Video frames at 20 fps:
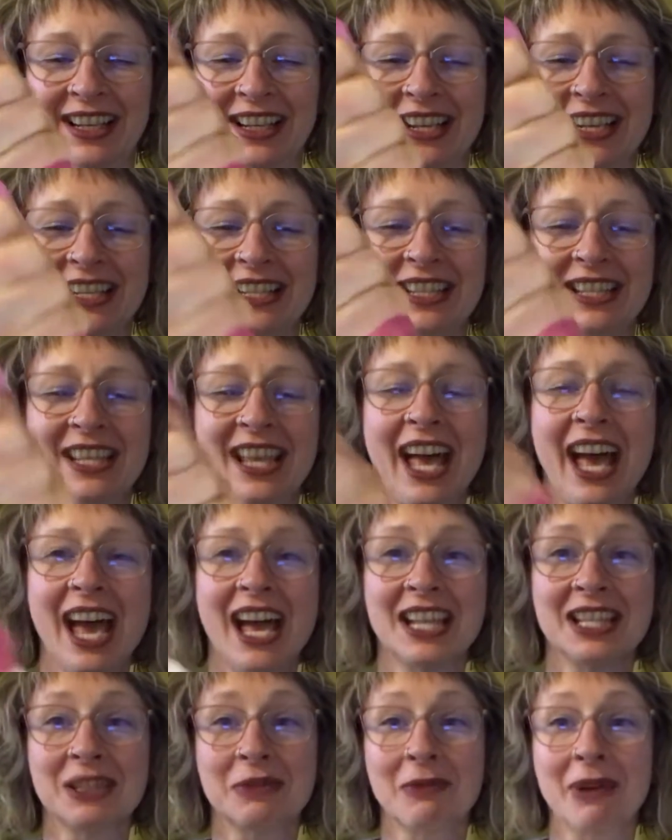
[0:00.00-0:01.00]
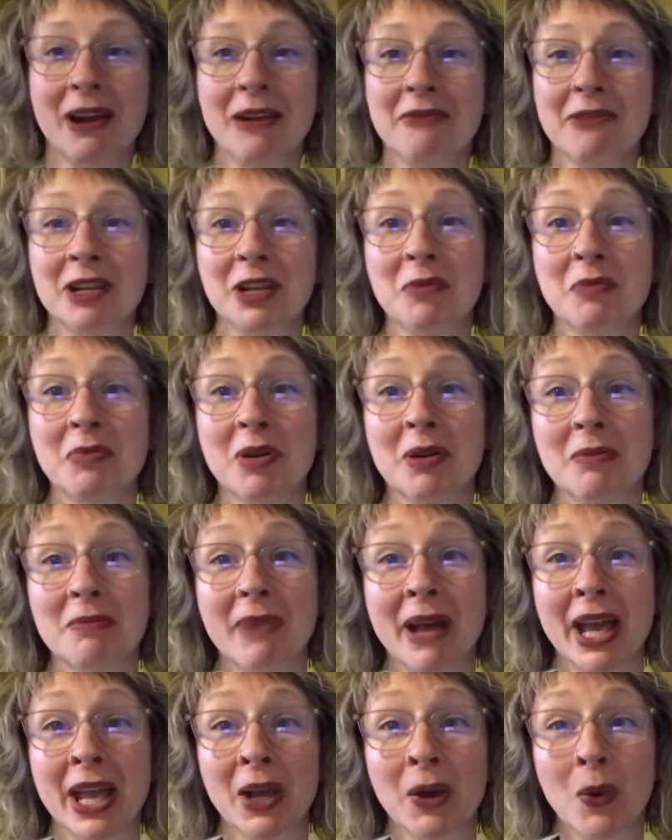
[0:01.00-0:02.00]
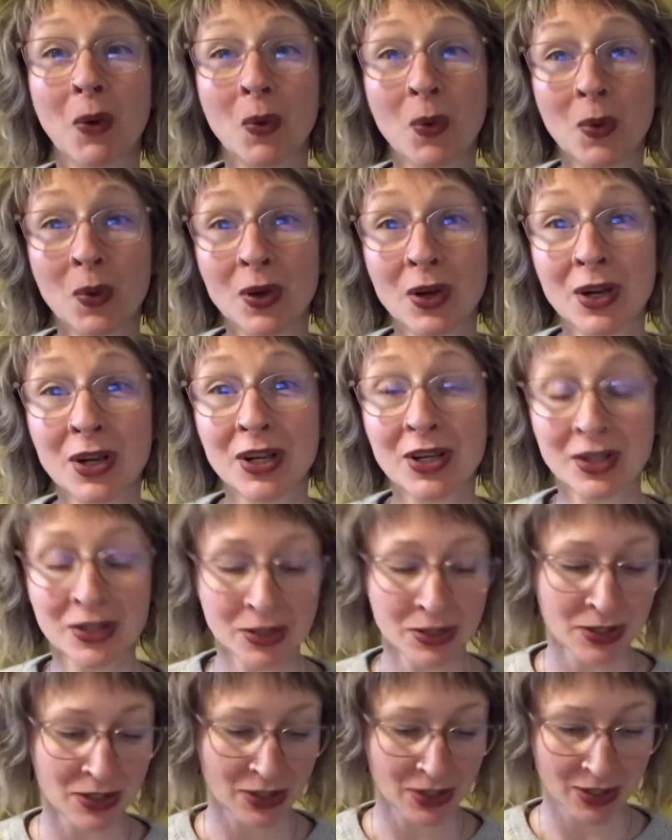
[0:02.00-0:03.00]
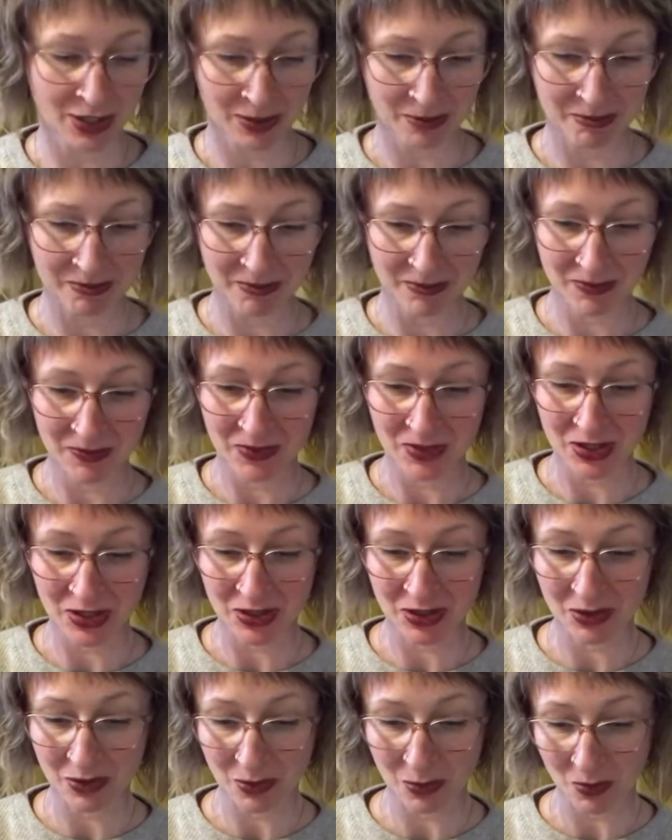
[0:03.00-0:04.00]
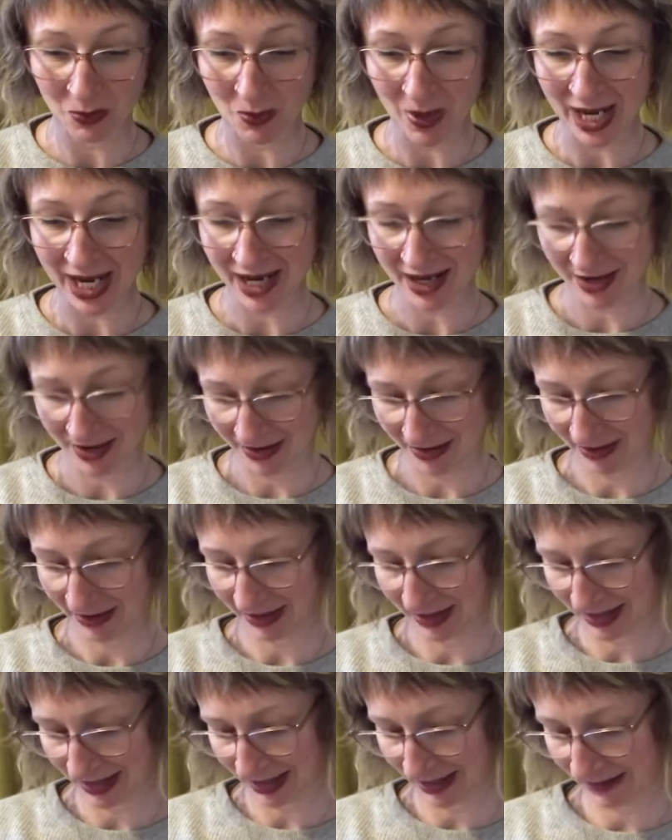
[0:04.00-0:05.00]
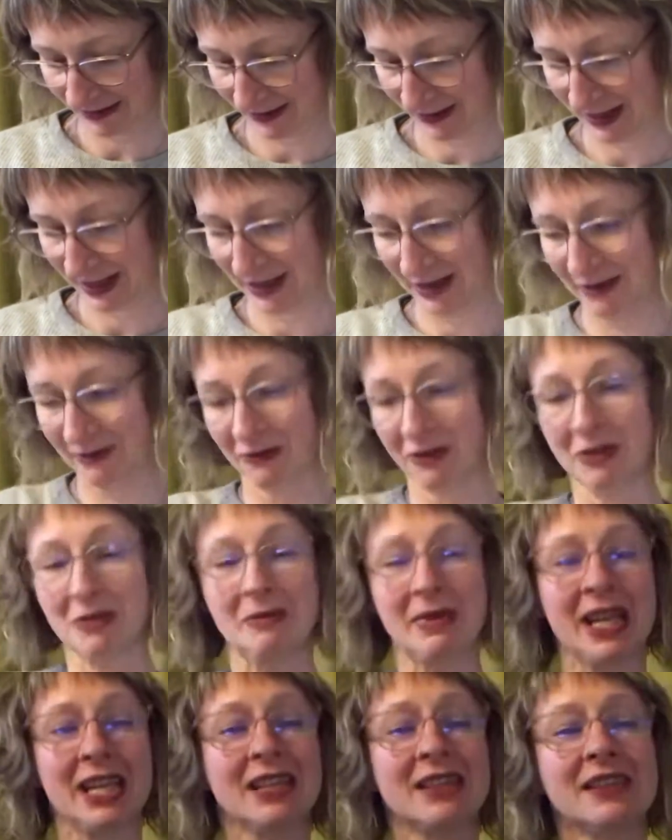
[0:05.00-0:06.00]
Because that's where I want to put my orange squares for my